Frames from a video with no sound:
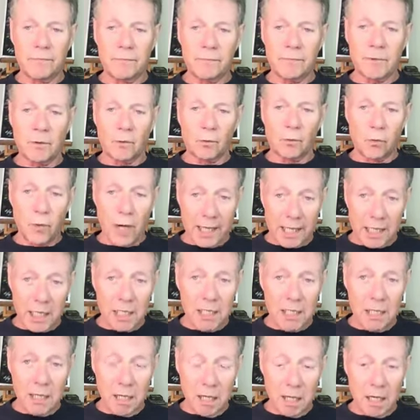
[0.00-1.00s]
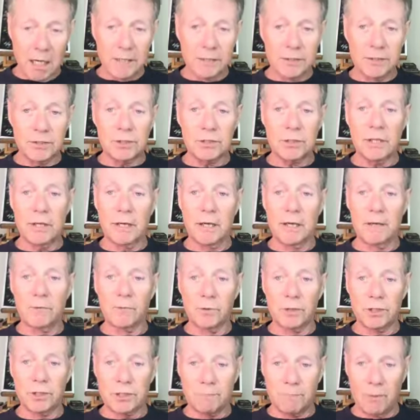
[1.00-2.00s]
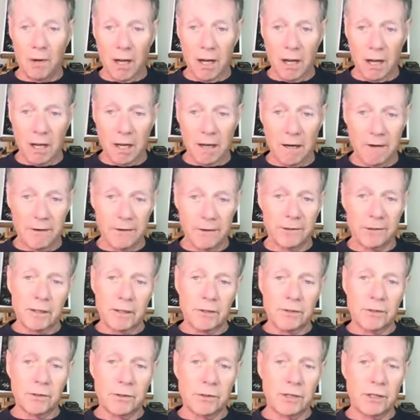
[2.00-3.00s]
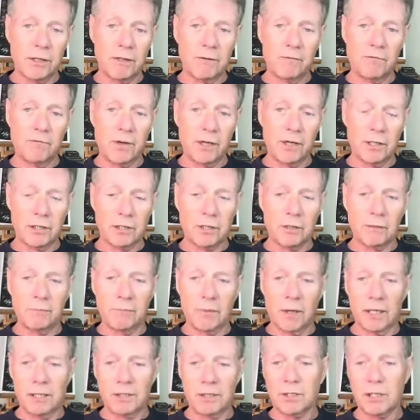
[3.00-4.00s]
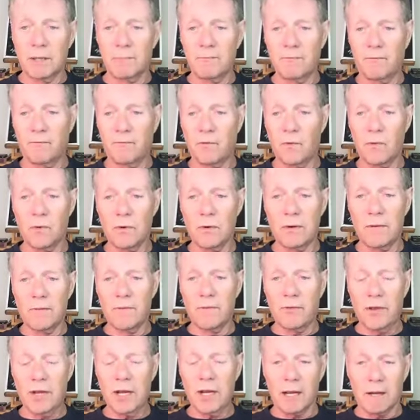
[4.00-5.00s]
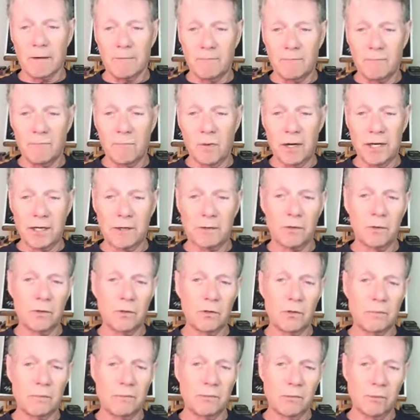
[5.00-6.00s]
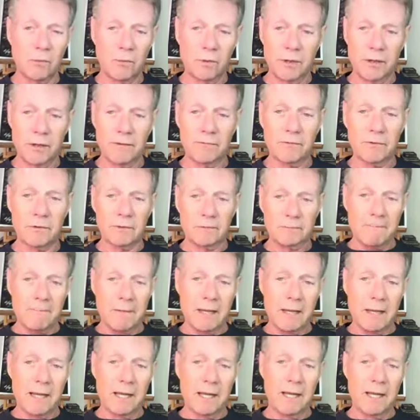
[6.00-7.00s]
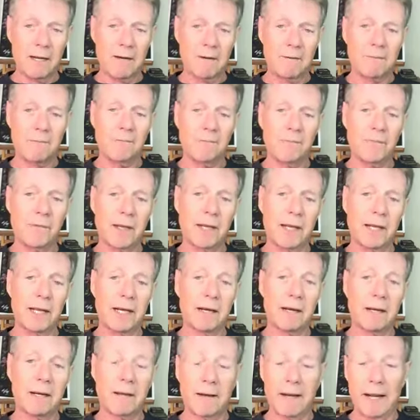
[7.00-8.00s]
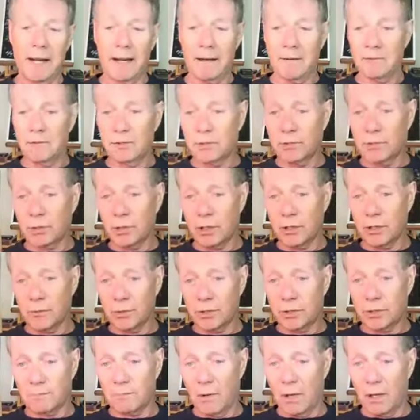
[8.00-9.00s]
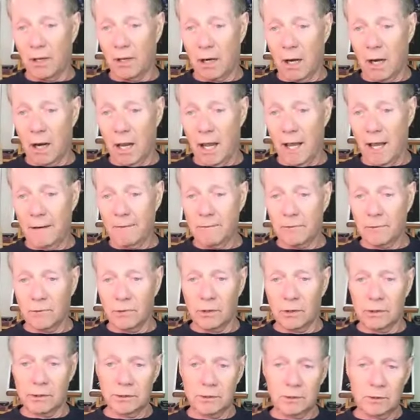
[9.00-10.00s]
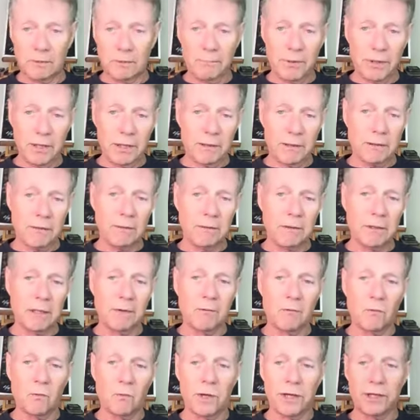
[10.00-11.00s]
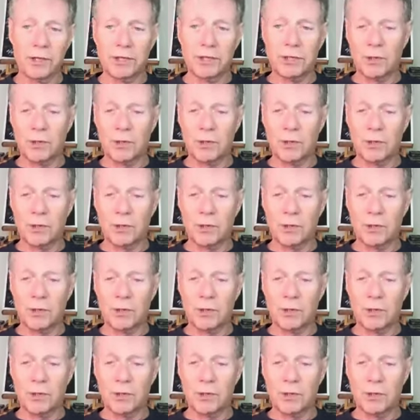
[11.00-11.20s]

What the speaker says: recognize and respond to the invasion by some foreign thing, microbe or whatever? And should it respond a lot or a little bit? And when is it